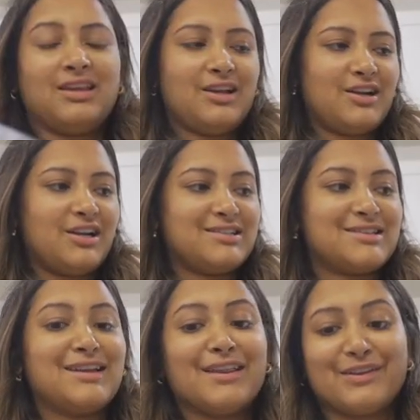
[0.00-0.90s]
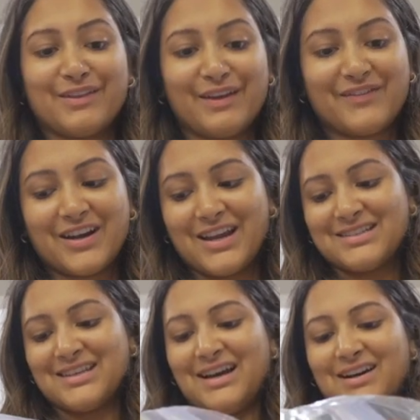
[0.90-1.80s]
Here is another thing for
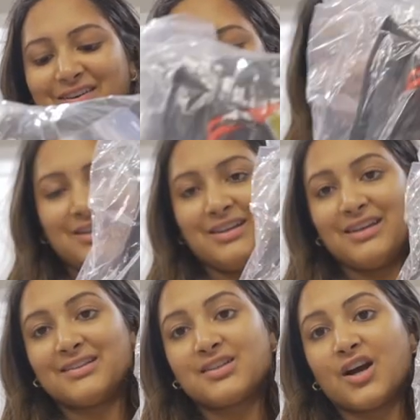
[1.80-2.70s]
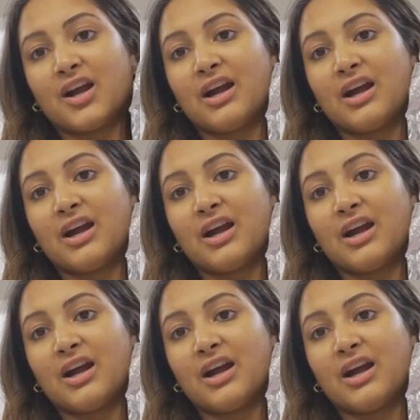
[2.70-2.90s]
ACL. It's our